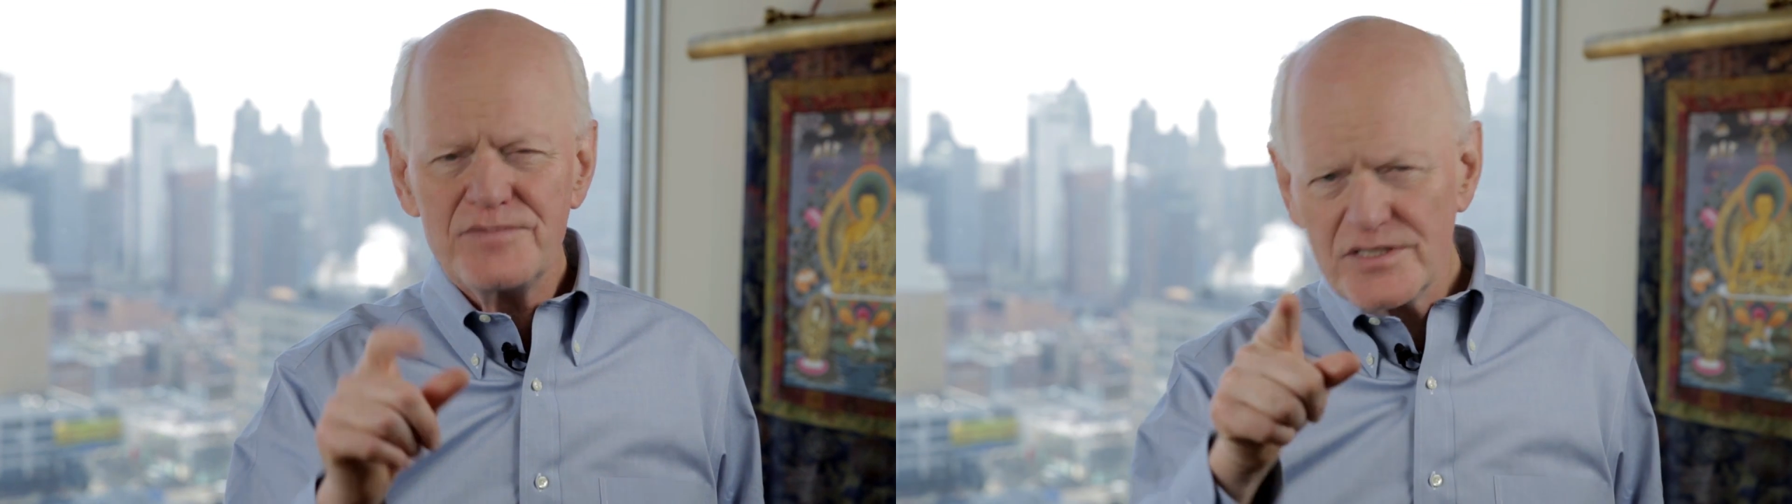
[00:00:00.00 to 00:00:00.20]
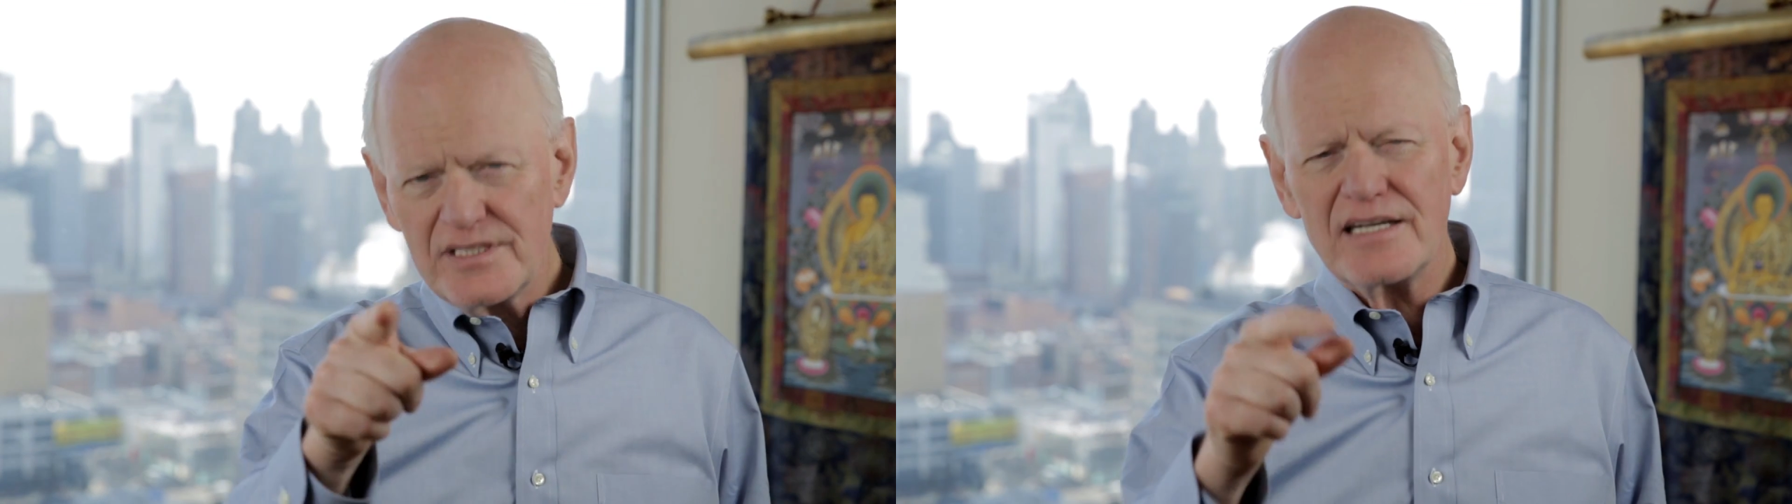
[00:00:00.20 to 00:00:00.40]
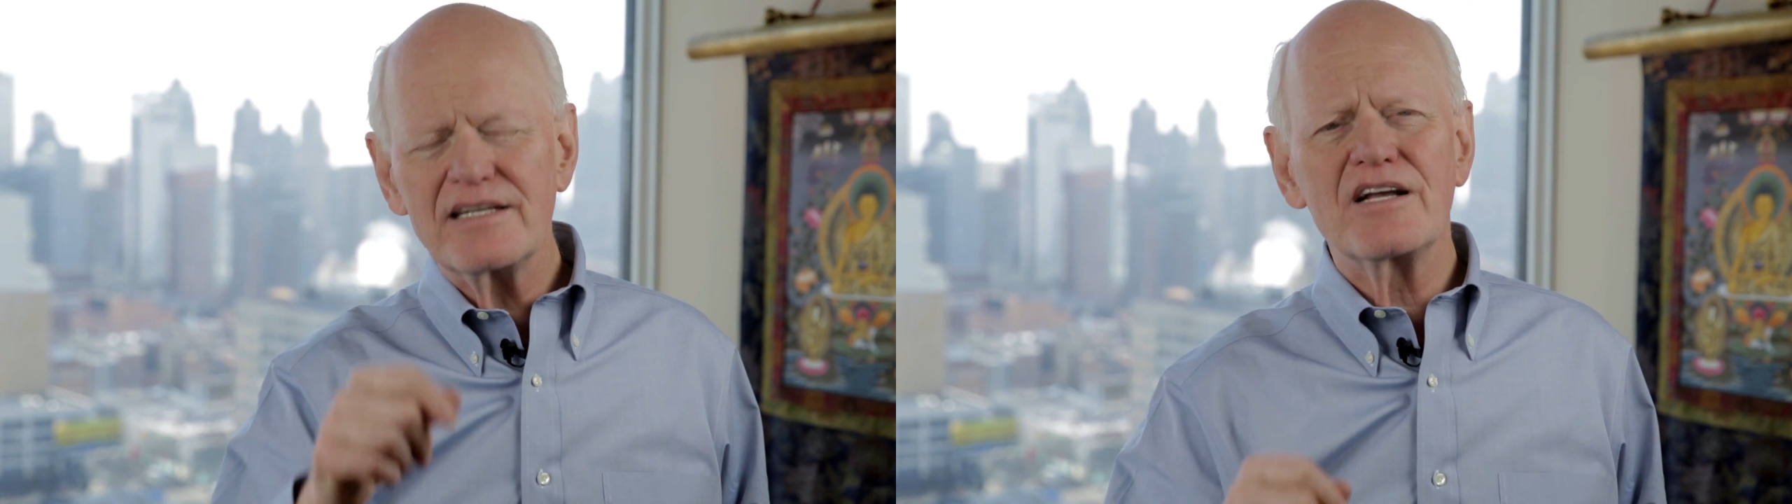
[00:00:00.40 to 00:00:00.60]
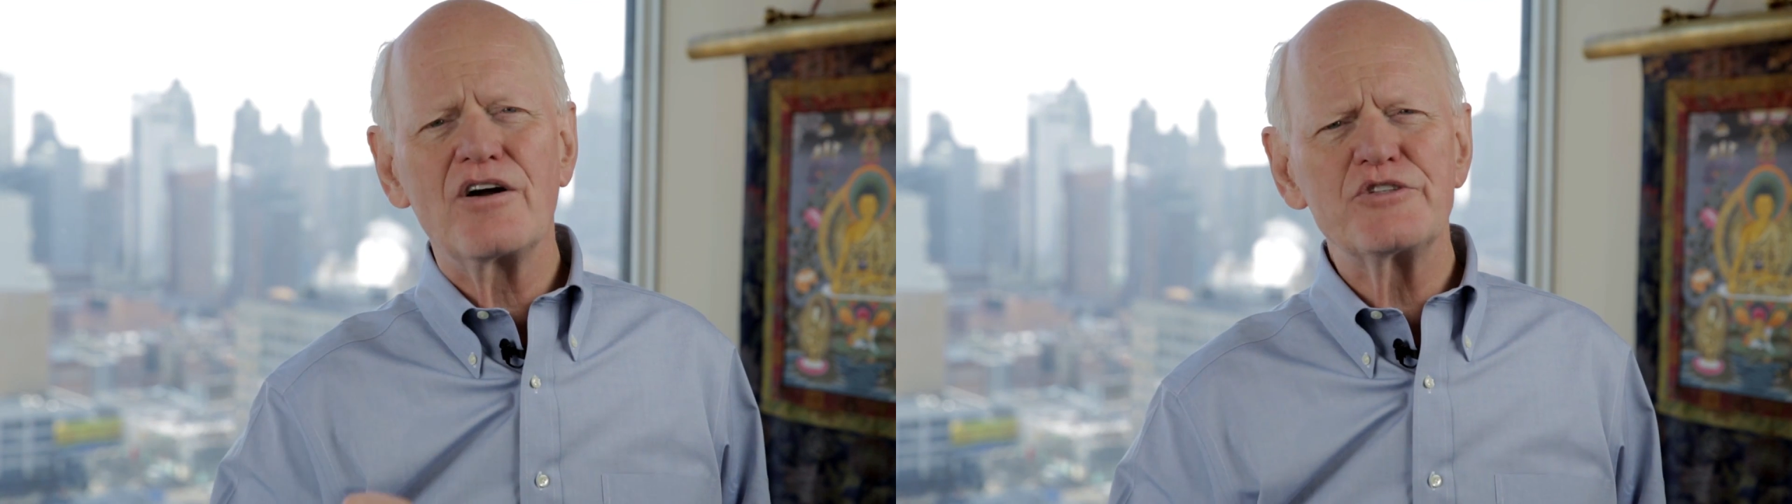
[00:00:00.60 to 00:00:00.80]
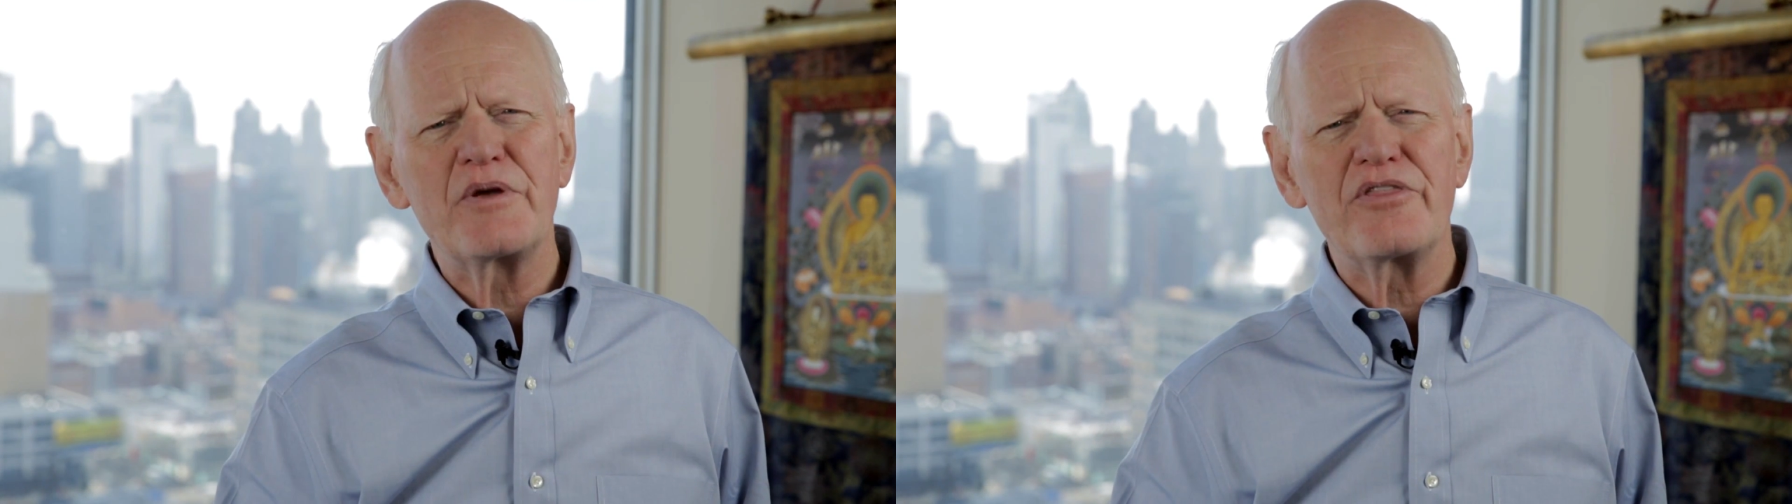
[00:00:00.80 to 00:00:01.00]
Second day, it
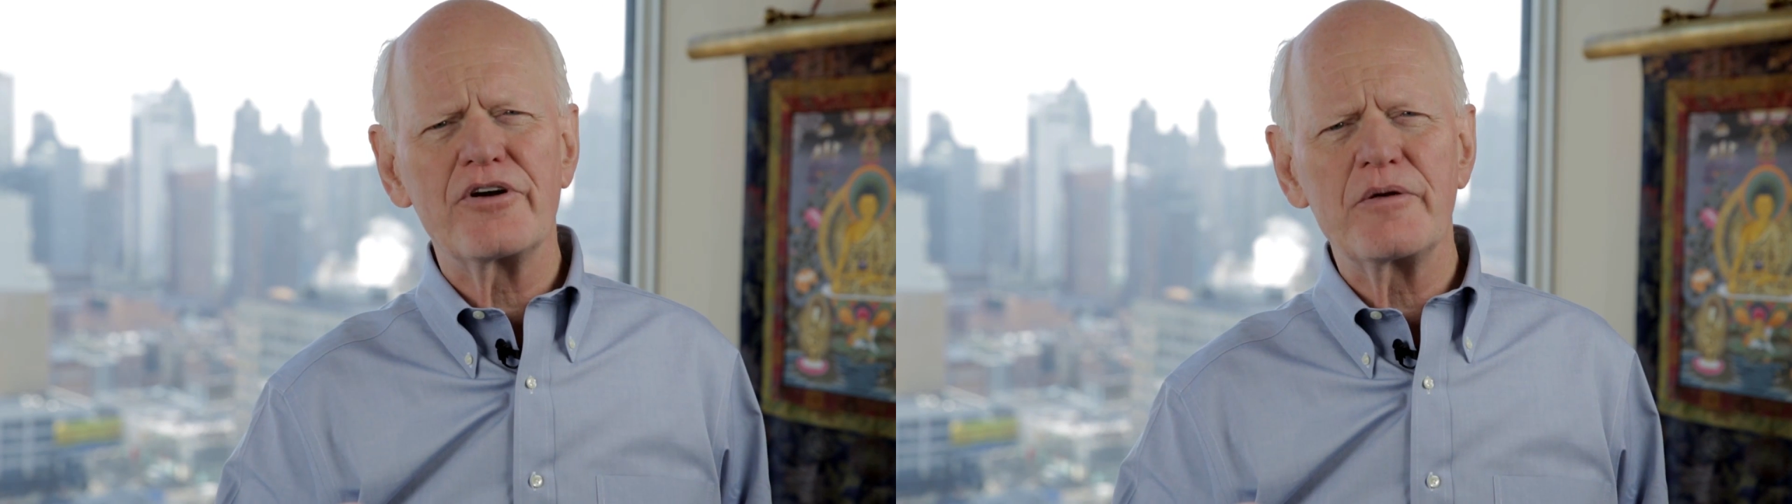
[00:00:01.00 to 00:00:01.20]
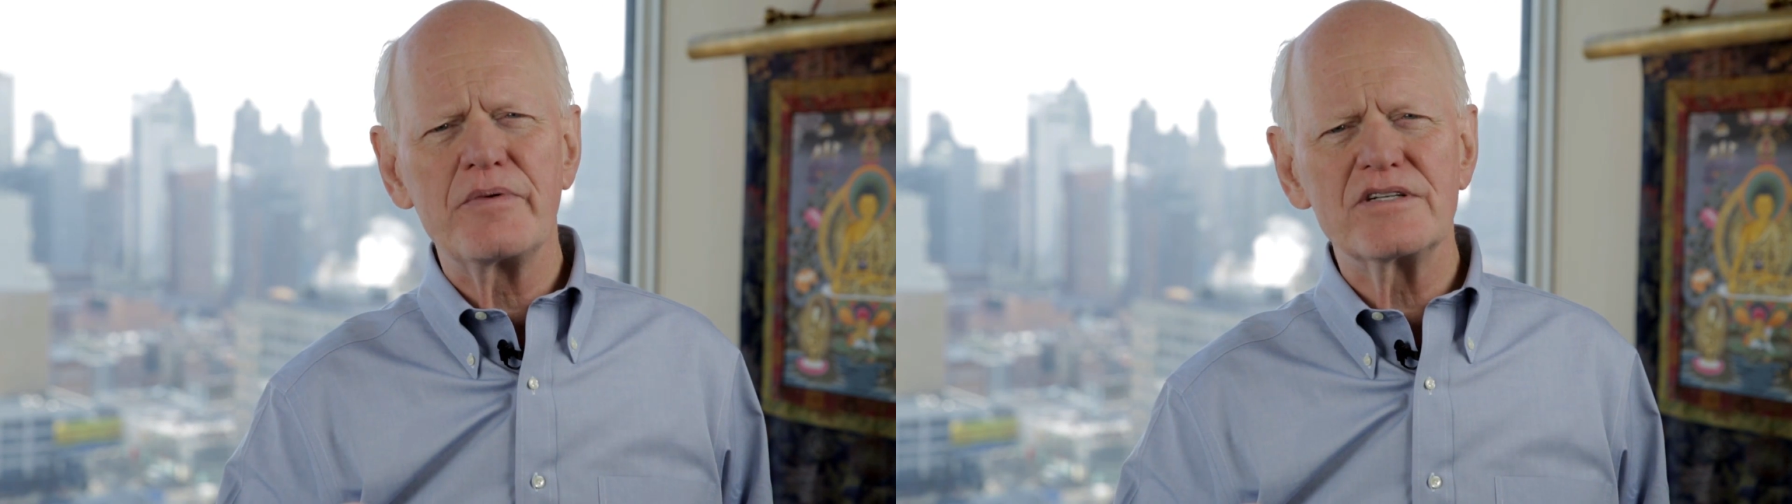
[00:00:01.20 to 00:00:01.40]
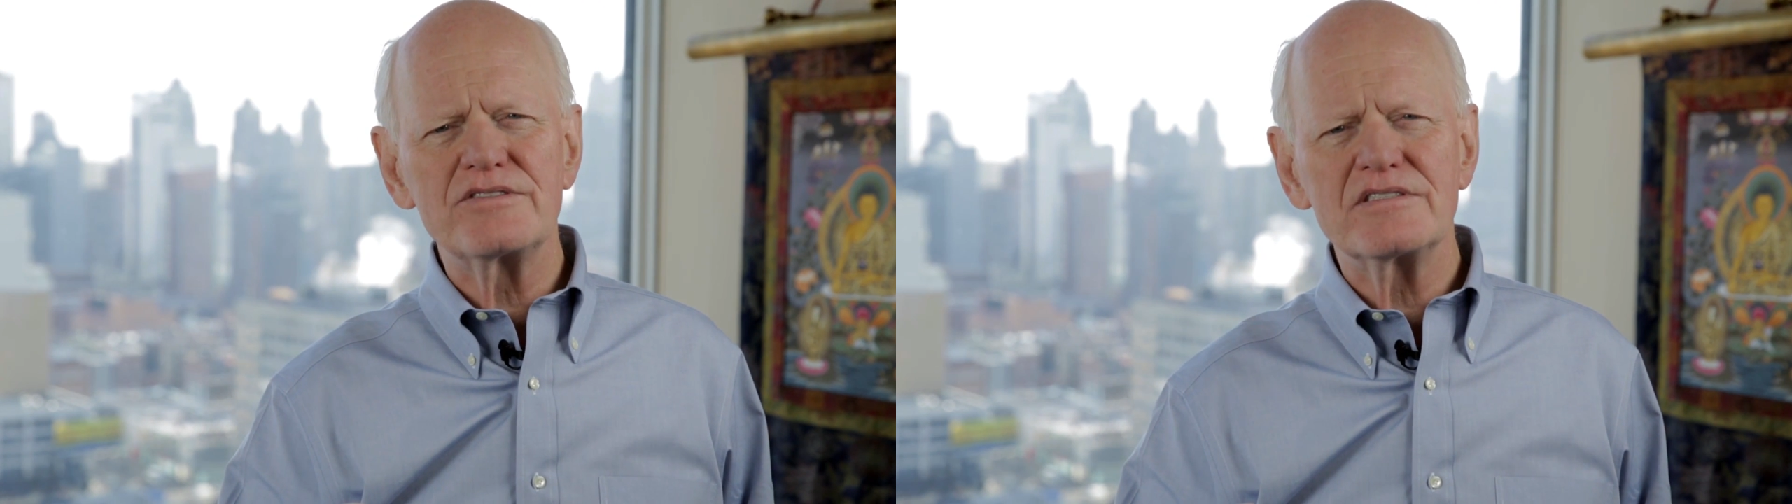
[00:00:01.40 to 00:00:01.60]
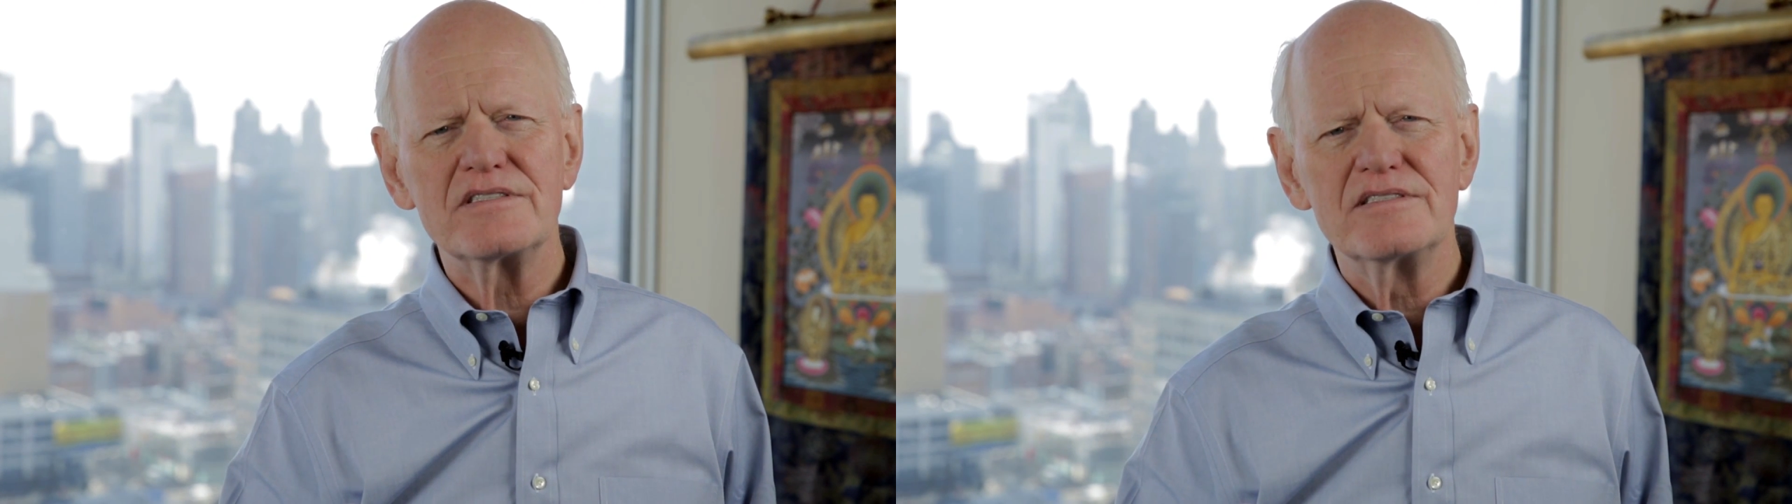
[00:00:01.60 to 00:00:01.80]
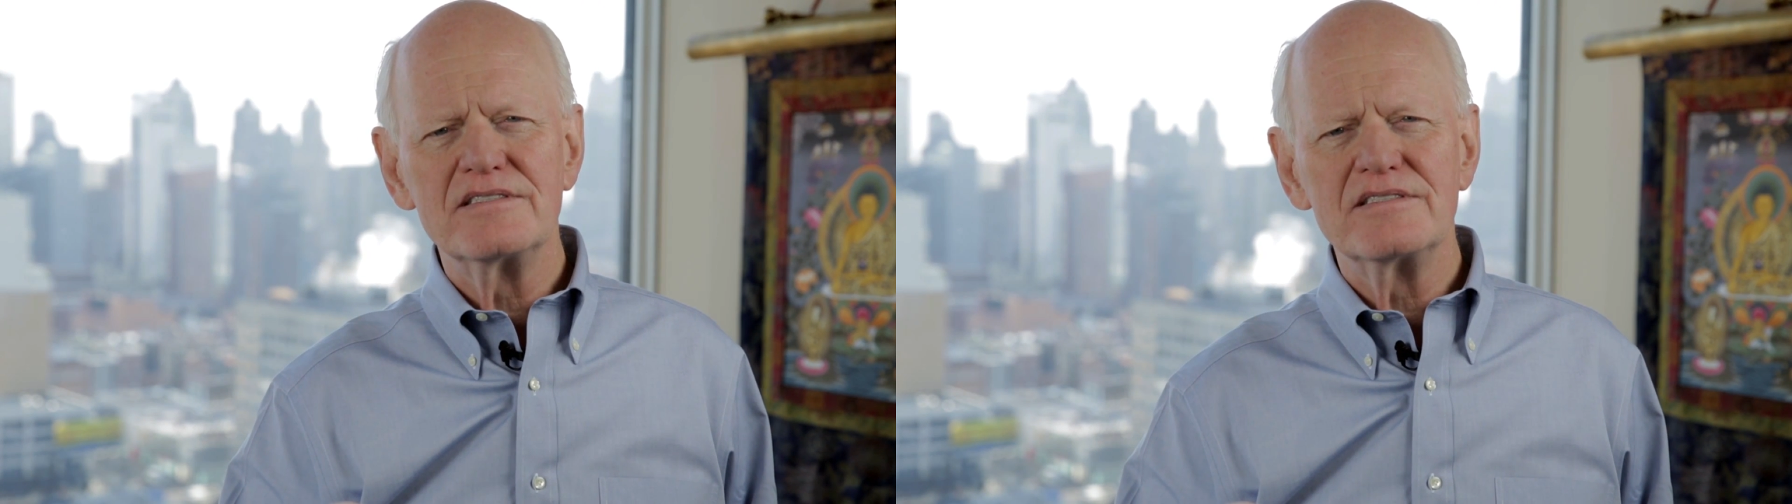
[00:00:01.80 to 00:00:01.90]
cost me $30.